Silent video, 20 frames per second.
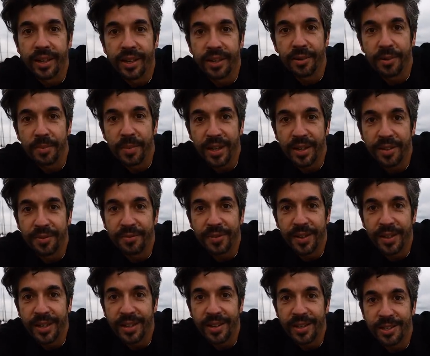It will make a
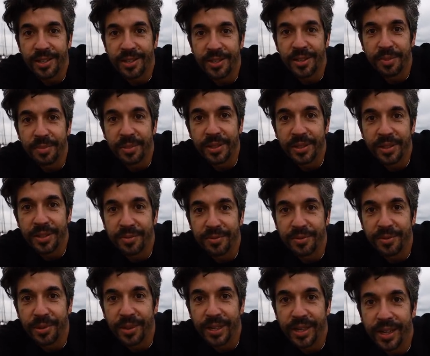funny last shot, but don't
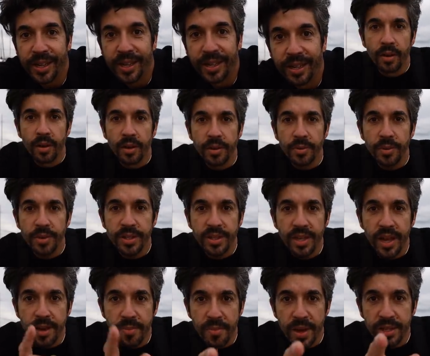fall in. Just want to
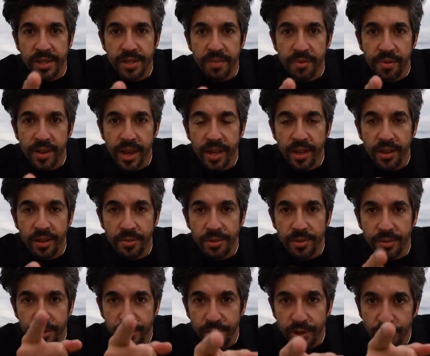say a massive thank you as
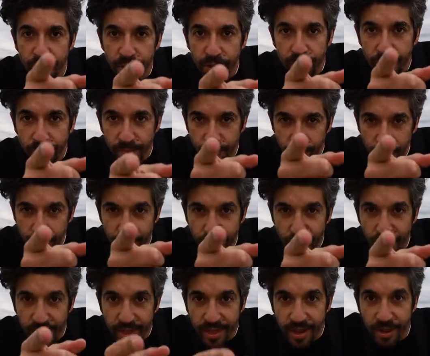well to you. You
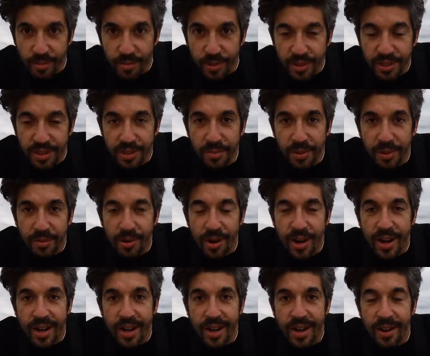right there watching me
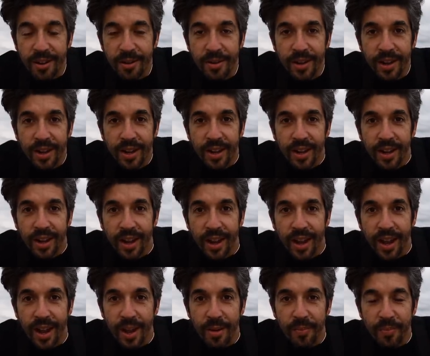right now.
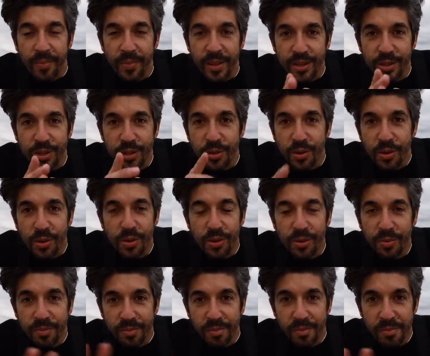It's
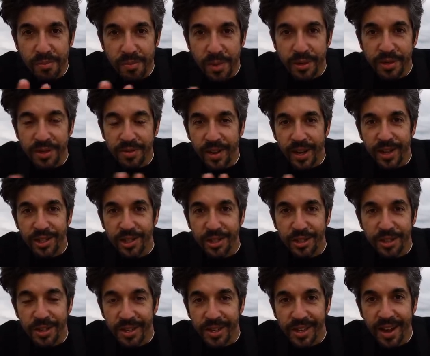your
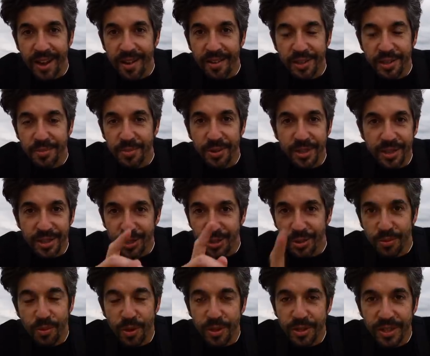motivation and encouragement. It's
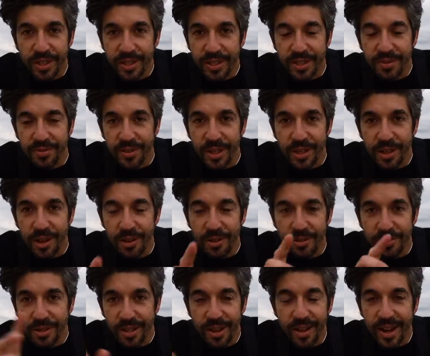you watching these
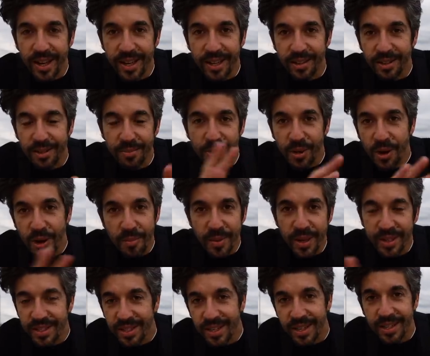videos, liking them,
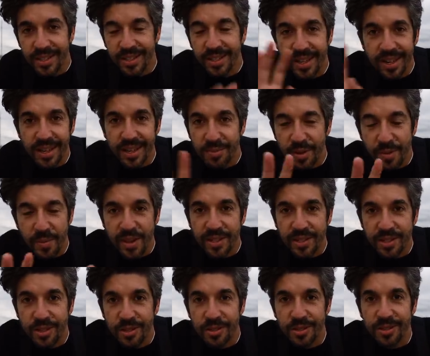commenting, sending me
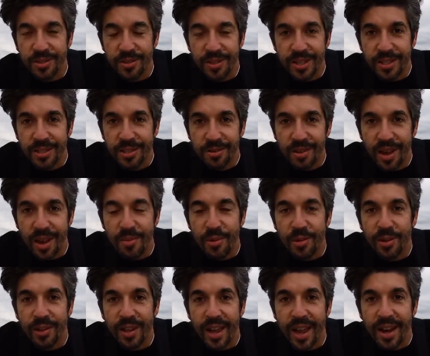messages on Instagram,
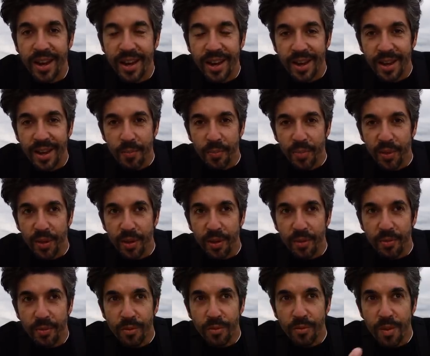all of that, that
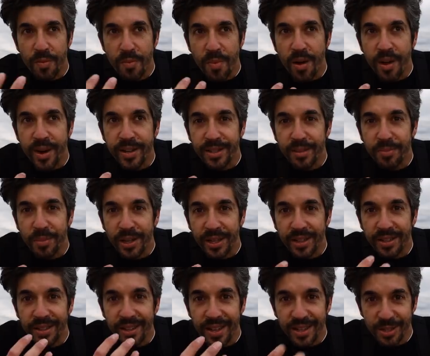reminds me
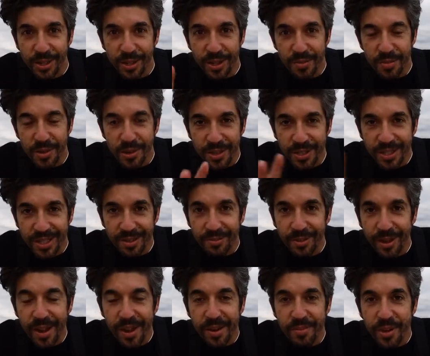that there's a community of
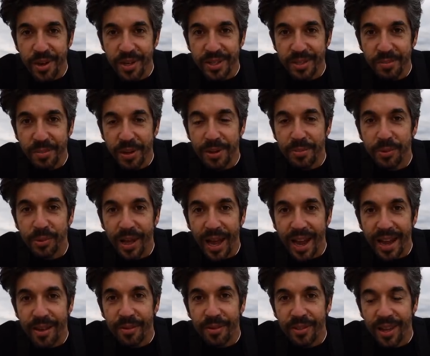like-minded people
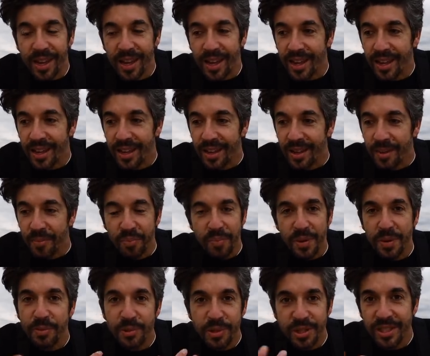out there.
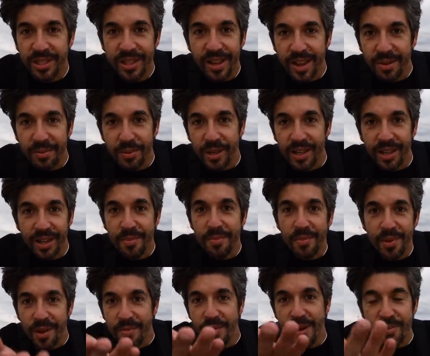People just like me.
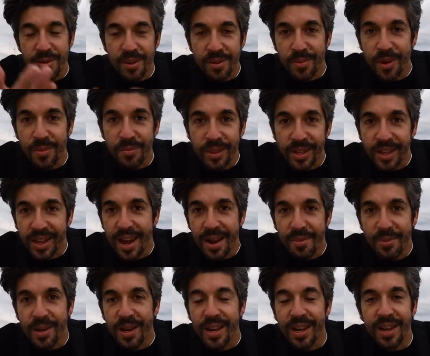I might be the one with the
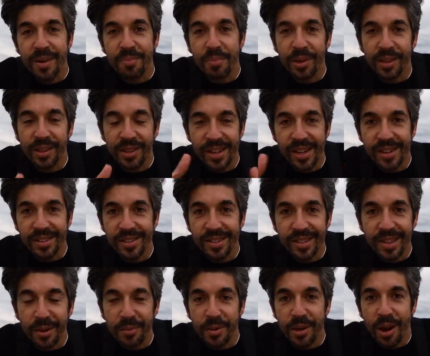camera here, but at the end of the
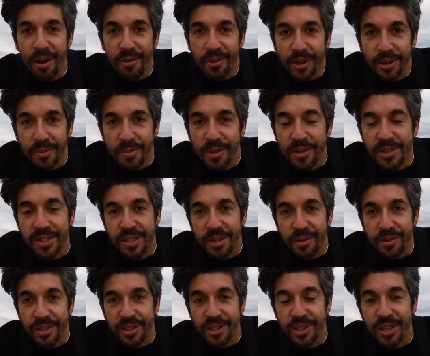day, we are a community
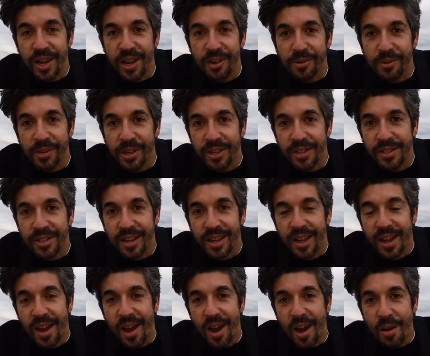on this channel, and
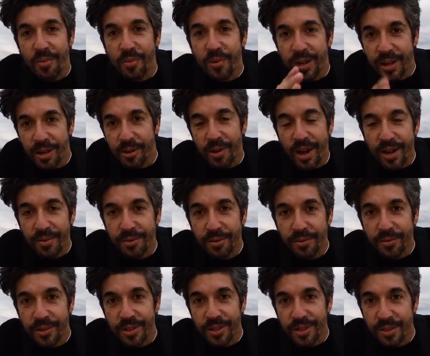I'm really grateful
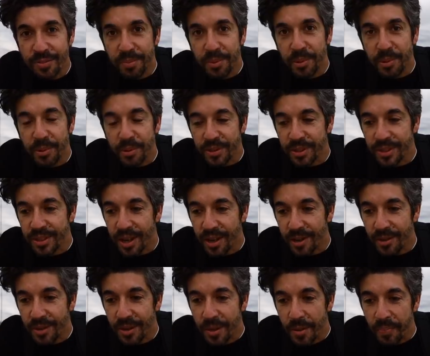for the support.
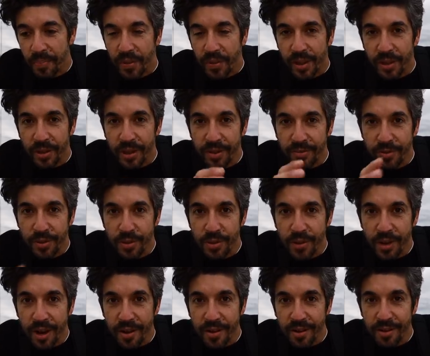So. Look, if you're
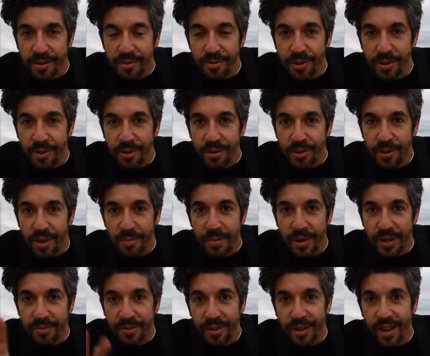going through a
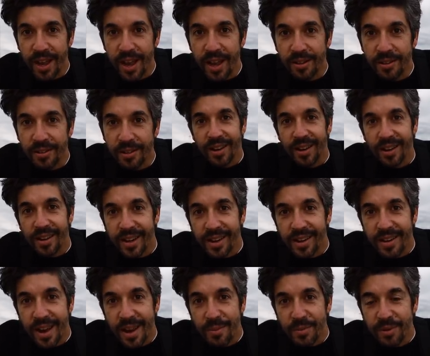bit of a lull, like
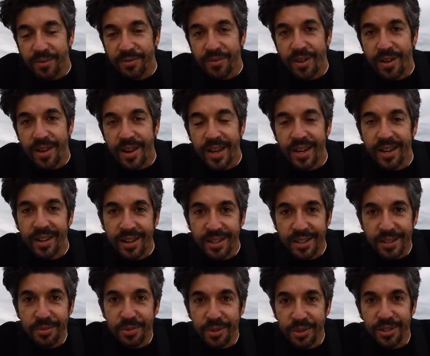I am with flying, I
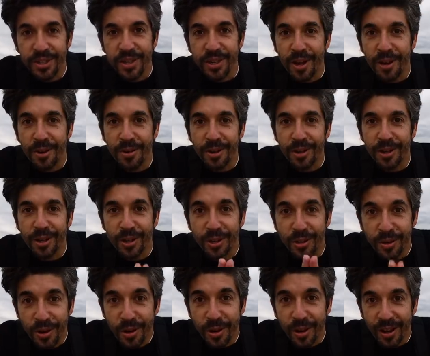just want you to know you're
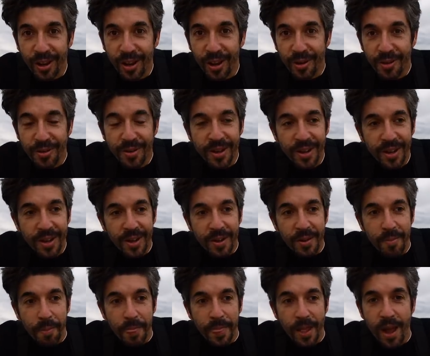not alone.
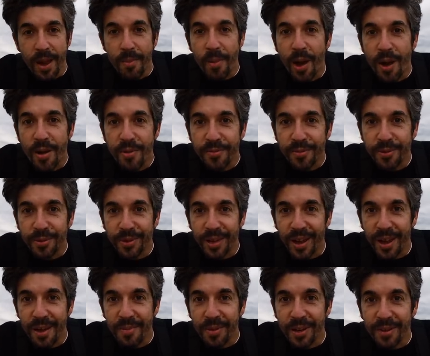I'm hopeful that
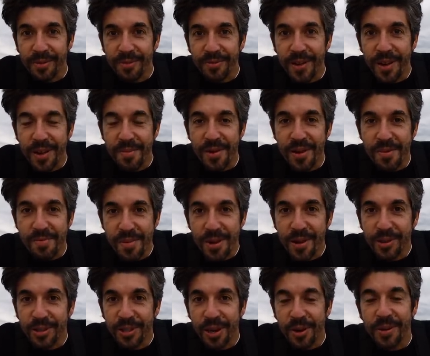I'm going to find my
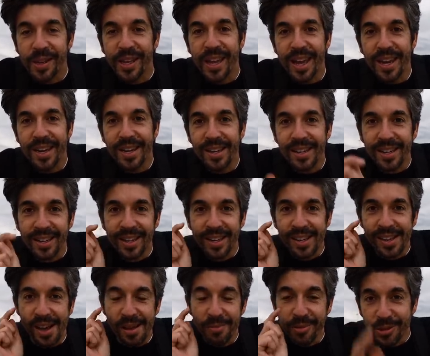mojo again.
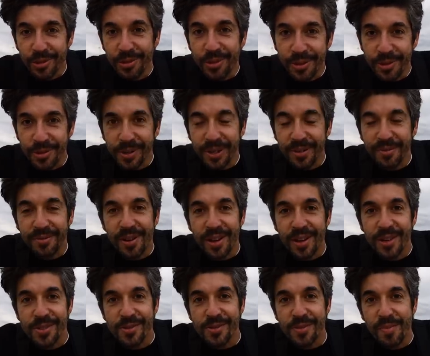I'm sure you're going to
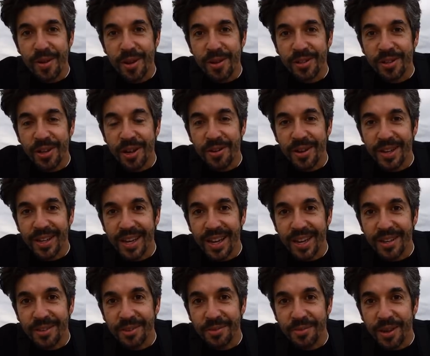find your mojo
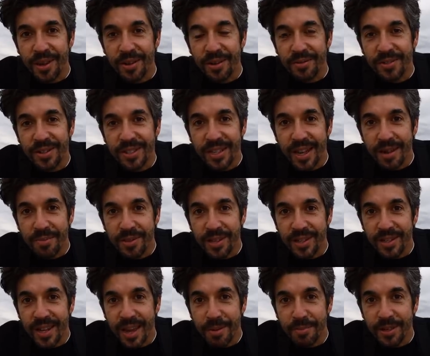again as well if the same
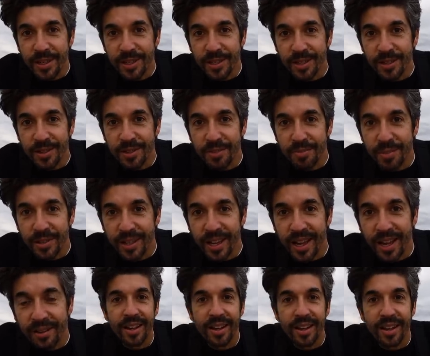thing's happening to you. But
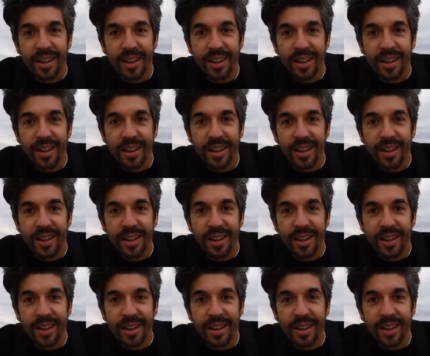yeah,